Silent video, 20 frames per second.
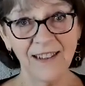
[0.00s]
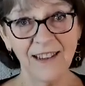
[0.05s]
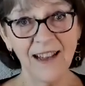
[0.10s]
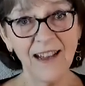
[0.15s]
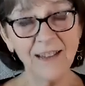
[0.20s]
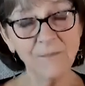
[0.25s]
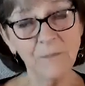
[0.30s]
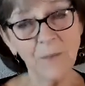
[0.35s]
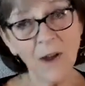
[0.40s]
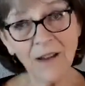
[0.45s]

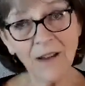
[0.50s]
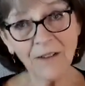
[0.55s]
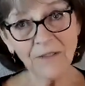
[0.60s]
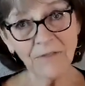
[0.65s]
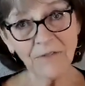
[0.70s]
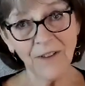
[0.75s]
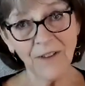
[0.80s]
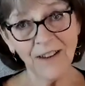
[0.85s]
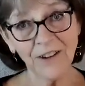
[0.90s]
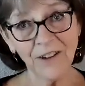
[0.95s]
I'm not a
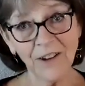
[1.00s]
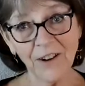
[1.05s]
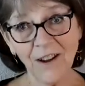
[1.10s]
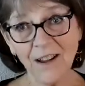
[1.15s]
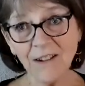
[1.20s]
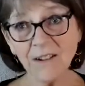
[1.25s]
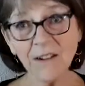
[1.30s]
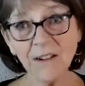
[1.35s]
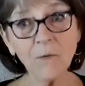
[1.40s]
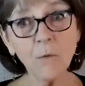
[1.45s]
fighter.
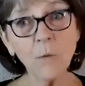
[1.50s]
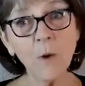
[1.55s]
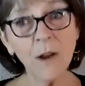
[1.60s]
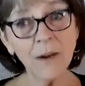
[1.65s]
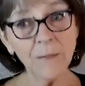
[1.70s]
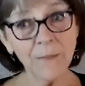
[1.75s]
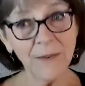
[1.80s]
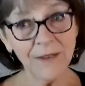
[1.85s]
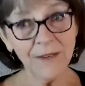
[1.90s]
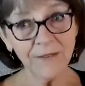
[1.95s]
I don't even want
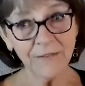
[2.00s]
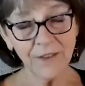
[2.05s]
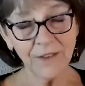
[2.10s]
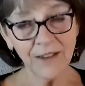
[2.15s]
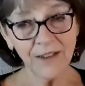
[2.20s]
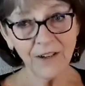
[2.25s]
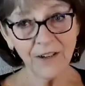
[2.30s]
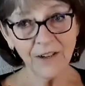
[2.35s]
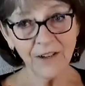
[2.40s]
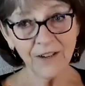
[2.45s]
to be a
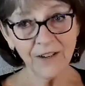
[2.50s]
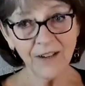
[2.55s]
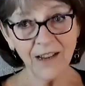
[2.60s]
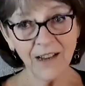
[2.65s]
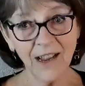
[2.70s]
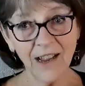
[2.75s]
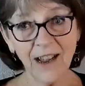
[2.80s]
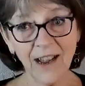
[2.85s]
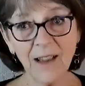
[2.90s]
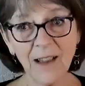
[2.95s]
fighter.
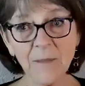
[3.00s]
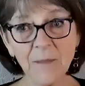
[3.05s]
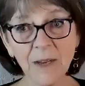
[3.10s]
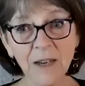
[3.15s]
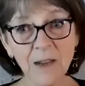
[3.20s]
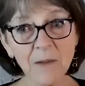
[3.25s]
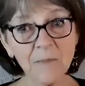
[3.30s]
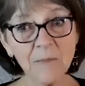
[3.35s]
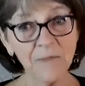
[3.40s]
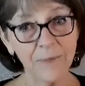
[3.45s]
I'm
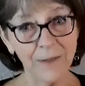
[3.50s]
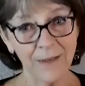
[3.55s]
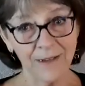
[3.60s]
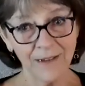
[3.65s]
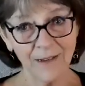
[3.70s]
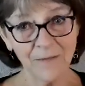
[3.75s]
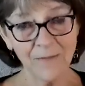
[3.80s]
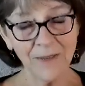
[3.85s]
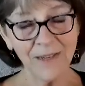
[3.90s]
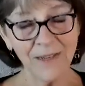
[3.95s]
a
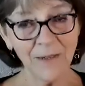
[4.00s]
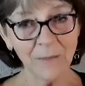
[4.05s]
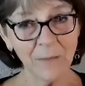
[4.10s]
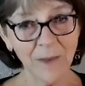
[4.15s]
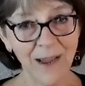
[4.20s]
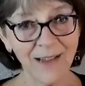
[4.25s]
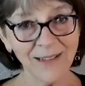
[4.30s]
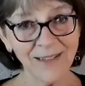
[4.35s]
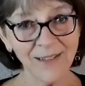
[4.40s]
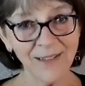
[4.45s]
committed
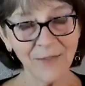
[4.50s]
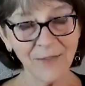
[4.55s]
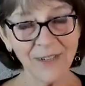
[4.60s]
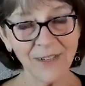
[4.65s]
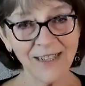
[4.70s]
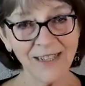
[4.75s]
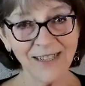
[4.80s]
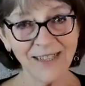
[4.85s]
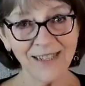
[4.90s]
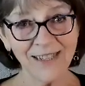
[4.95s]

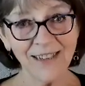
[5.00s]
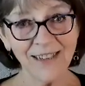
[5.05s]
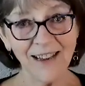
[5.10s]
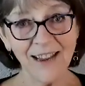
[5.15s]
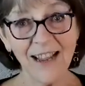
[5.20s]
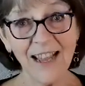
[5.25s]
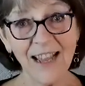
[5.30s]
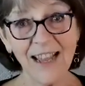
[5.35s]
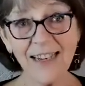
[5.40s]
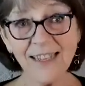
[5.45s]
pacifist.
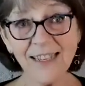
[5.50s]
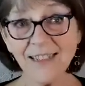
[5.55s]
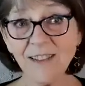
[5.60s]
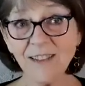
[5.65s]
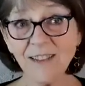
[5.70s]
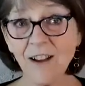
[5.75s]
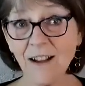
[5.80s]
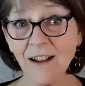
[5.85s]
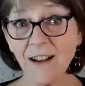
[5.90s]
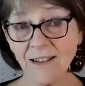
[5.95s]
And it's
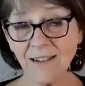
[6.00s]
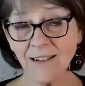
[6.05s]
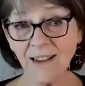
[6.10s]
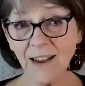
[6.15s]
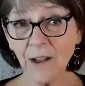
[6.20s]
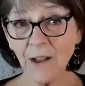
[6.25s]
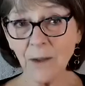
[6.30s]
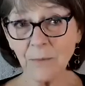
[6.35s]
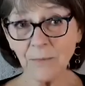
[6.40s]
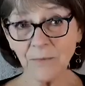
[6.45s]
not
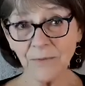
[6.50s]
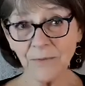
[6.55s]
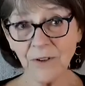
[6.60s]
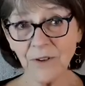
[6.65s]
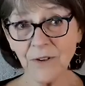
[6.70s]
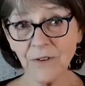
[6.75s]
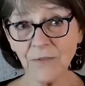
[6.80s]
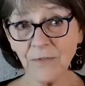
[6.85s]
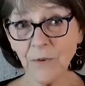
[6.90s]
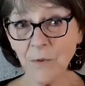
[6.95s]

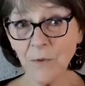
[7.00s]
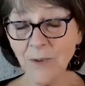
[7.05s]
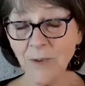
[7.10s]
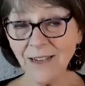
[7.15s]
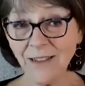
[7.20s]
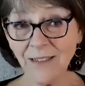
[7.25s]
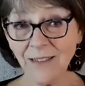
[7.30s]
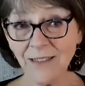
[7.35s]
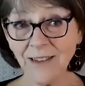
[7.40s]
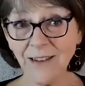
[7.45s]
helpful for me
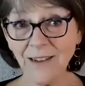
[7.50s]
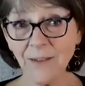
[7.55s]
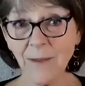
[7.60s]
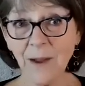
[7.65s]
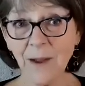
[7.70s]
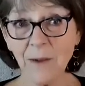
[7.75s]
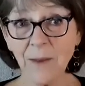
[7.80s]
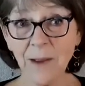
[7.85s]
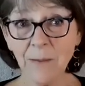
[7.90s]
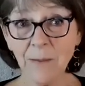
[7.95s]
to think
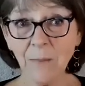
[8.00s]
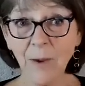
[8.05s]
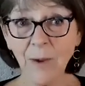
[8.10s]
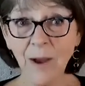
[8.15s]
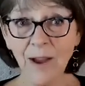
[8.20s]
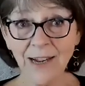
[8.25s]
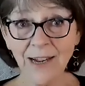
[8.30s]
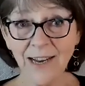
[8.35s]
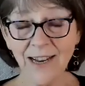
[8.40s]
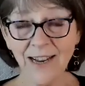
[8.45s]
about my
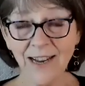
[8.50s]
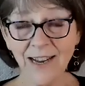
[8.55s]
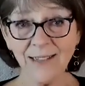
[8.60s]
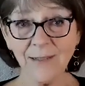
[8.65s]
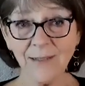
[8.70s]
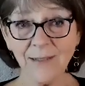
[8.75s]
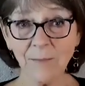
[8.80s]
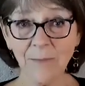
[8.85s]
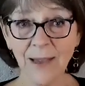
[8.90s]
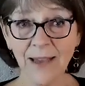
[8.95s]
body as
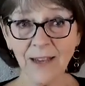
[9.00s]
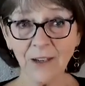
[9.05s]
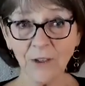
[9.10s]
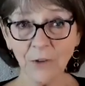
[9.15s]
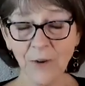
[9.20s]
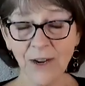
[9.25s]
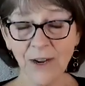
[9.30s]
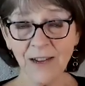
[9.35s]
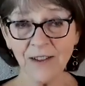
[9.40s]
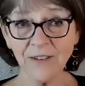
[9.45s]
a
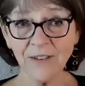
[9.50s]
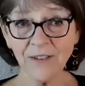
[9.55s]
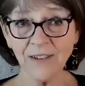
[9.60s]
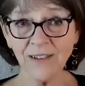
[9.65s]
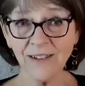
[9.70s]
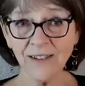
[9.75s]
battleground.